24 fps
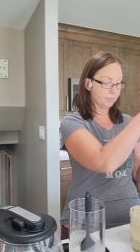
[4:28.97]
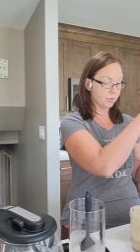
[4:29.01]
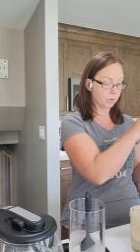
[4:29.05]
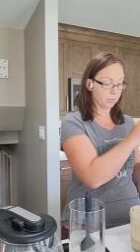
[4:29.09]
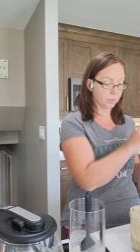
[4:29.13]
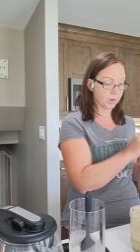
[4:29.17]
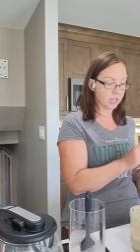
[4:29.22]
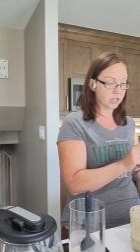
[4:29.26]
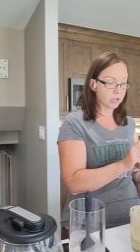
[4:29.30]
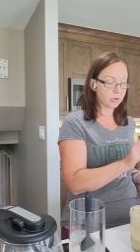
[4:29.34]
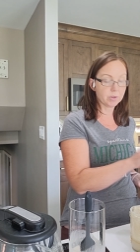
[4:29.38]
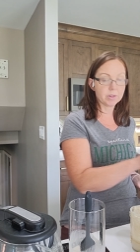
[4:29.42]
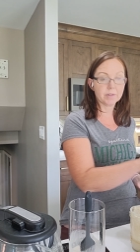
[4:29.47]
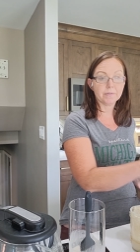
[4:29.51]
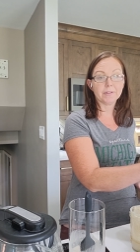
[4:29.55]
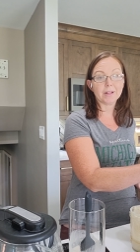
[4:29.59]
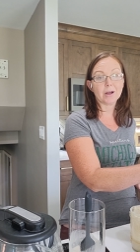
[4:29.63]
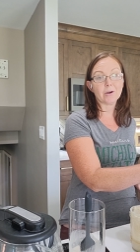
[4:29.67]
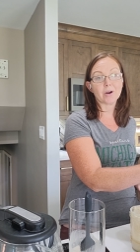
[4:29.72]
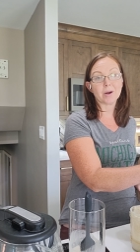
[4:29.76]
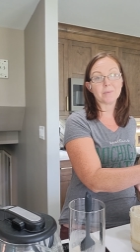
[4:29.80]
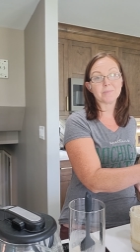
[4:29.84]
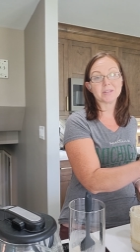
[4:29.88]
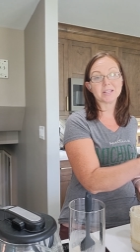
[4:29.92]
ratio of the
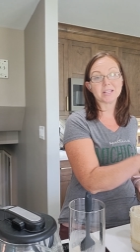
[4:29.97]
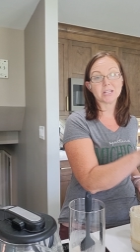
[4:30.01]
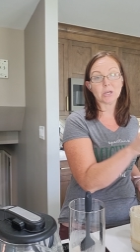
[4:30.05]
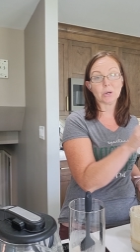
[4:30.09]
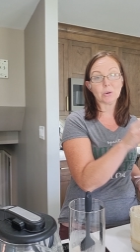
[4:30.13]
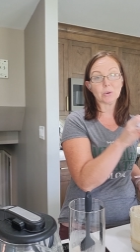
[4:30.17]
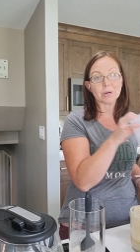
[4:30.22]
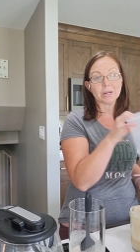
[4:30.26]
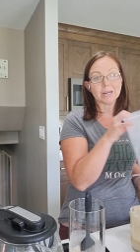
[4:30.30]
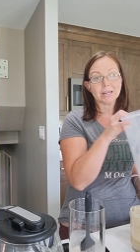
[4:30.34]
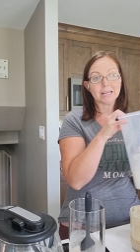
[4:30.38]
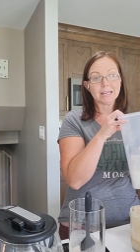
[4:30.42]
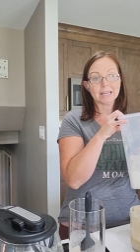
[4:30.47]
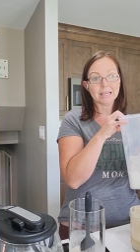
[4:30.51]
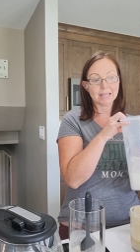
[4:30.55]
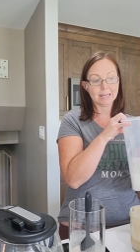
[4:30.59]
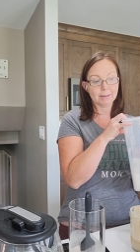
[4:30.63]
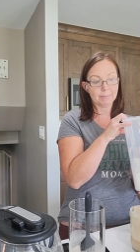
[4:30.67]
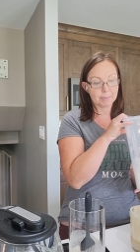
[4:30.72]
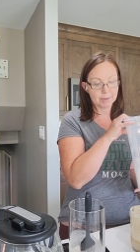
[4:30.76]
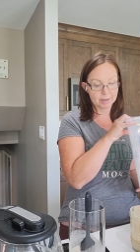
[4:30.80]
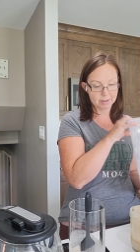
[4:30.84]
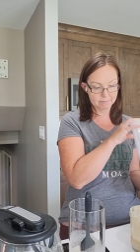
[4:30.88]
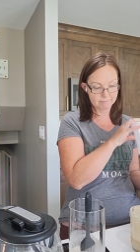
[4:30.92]
flour, I'm still gonna
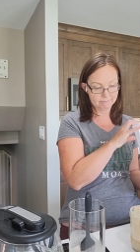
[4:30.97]
keep,